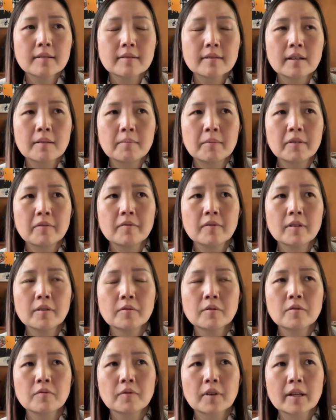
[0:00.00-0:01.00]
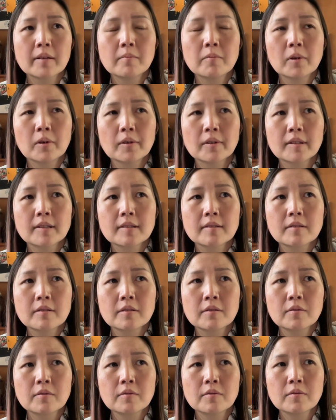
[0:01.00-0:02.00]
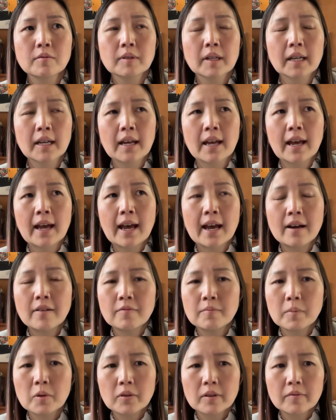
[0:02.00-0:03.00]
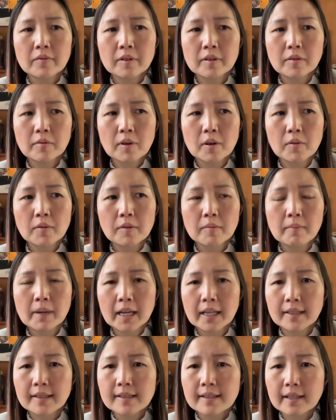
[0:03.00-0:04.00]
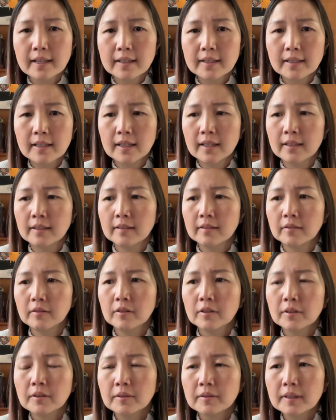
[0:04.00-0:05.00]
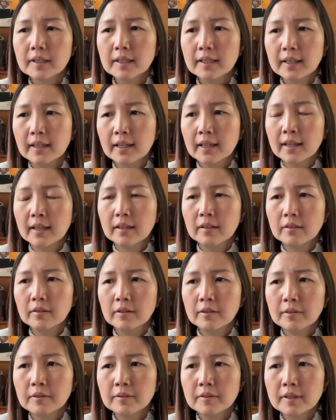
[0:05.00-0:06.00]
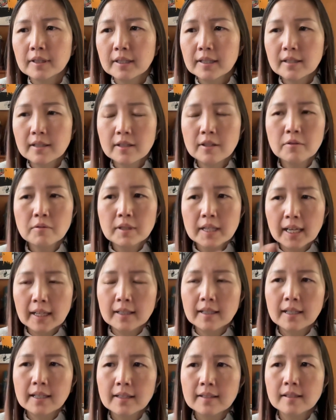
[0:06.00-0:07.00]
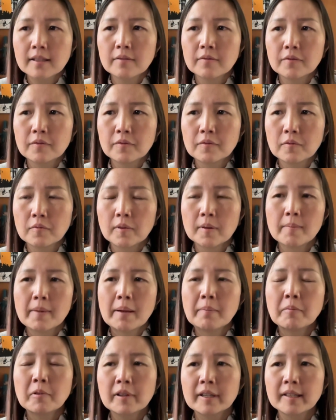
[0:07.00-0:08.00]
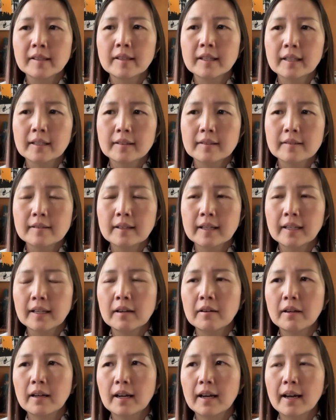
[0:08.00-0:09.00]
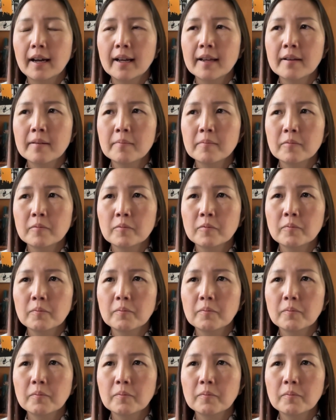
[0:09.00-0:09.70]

some of those frameworks to have more of a growth mindset and learn new techniques of remembering things. Like I am